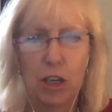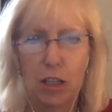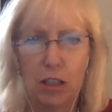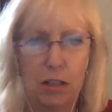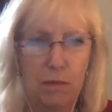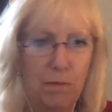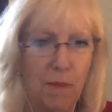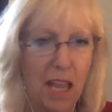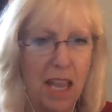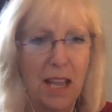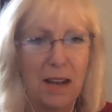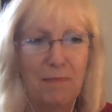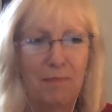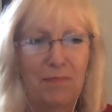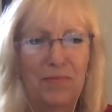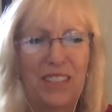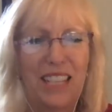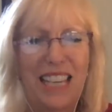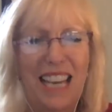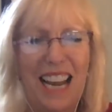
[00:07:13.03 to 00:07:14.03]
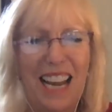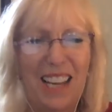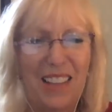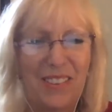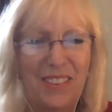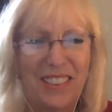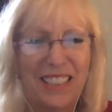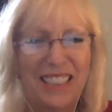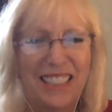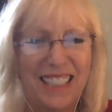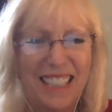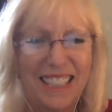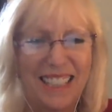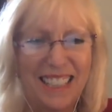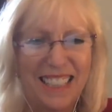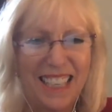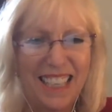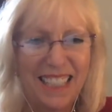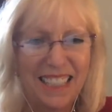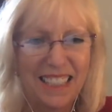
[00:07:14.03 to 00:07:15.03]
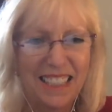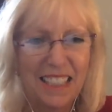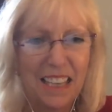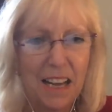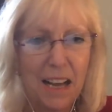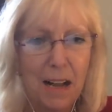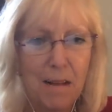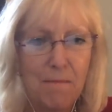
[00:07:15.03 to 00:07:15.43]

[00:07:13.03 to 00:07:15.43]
yes ma'am, Catherine says yes,